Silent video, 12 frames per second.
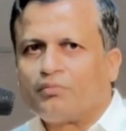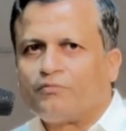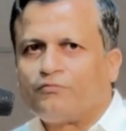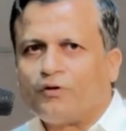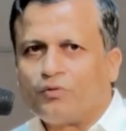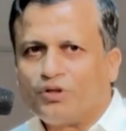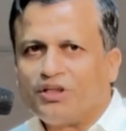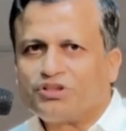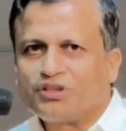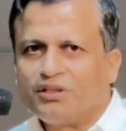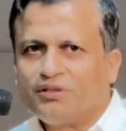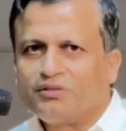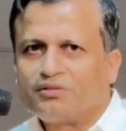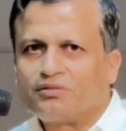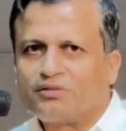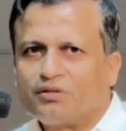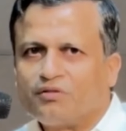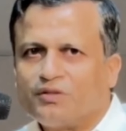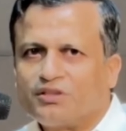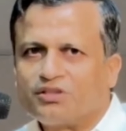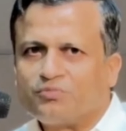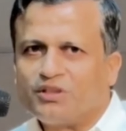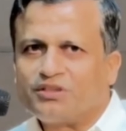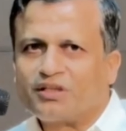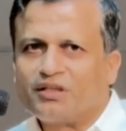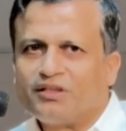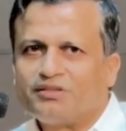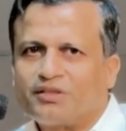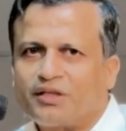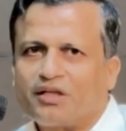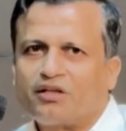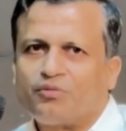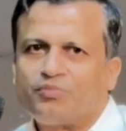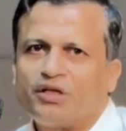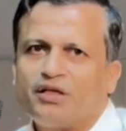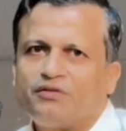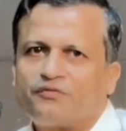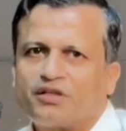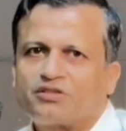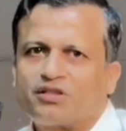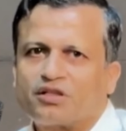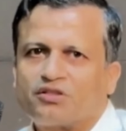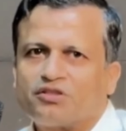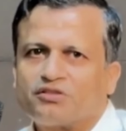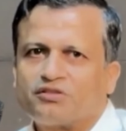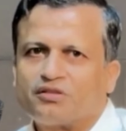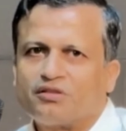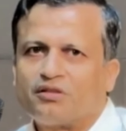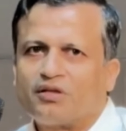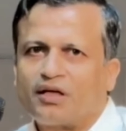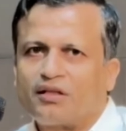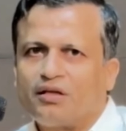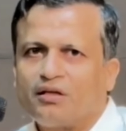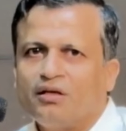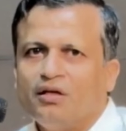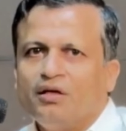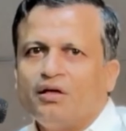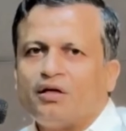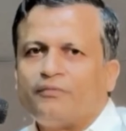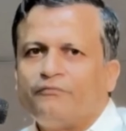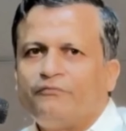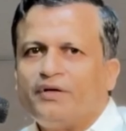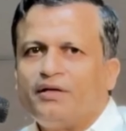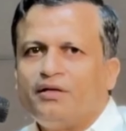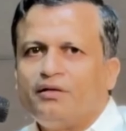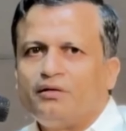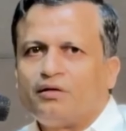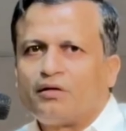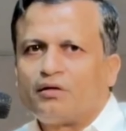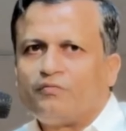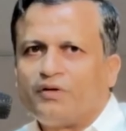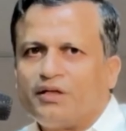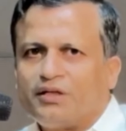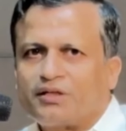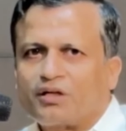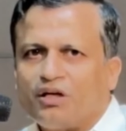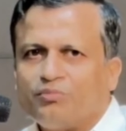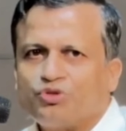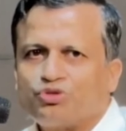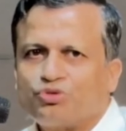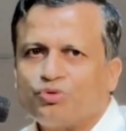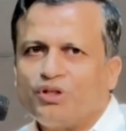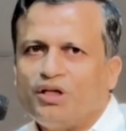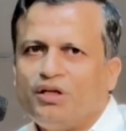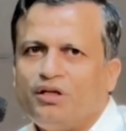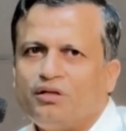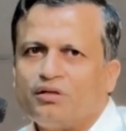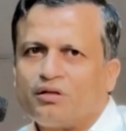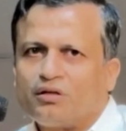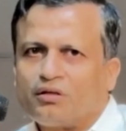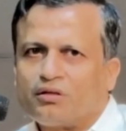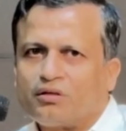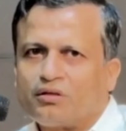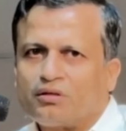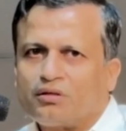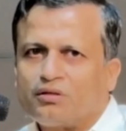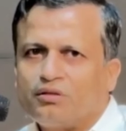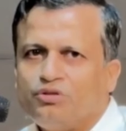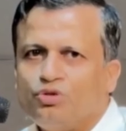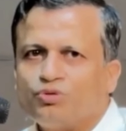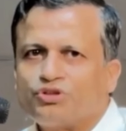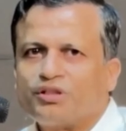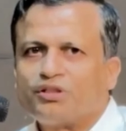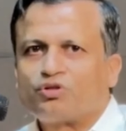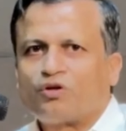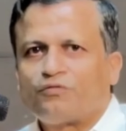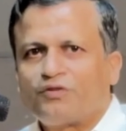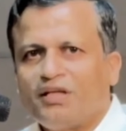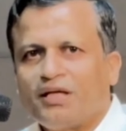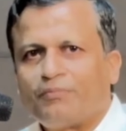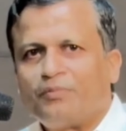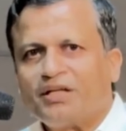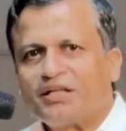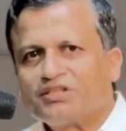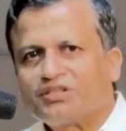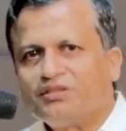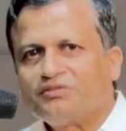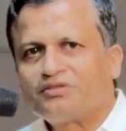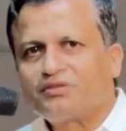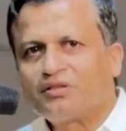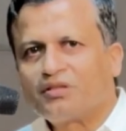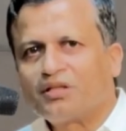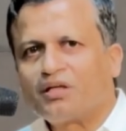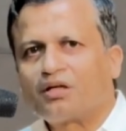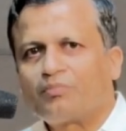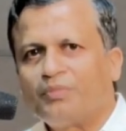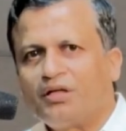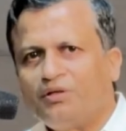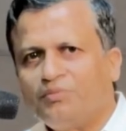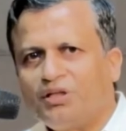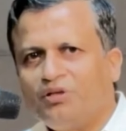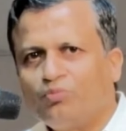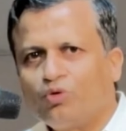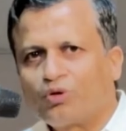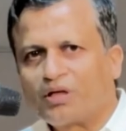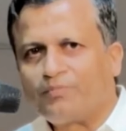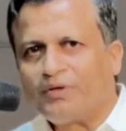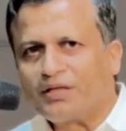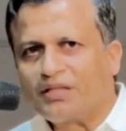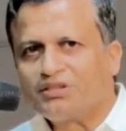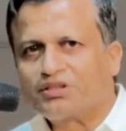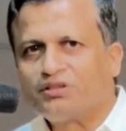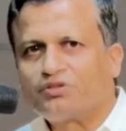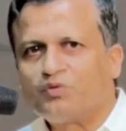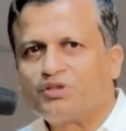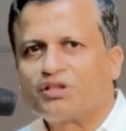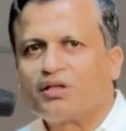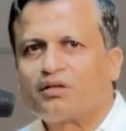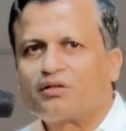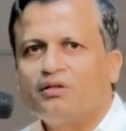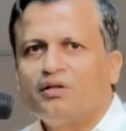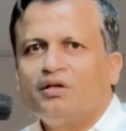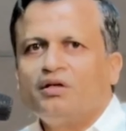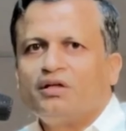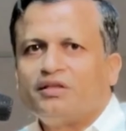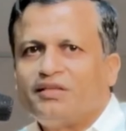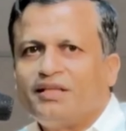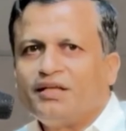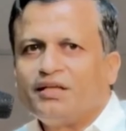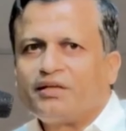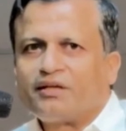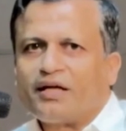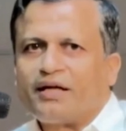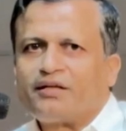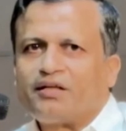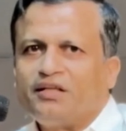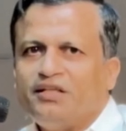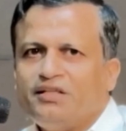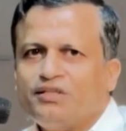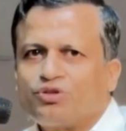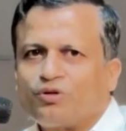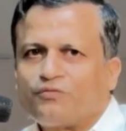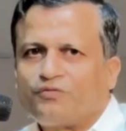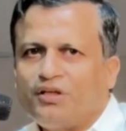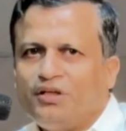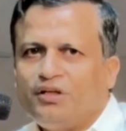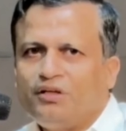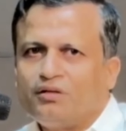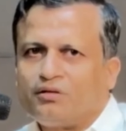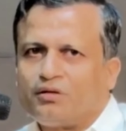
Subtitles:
foundations, which is basically setting up the infrastructures. I think when it comes to the usage of the applications, there are many more applications which are there at each of the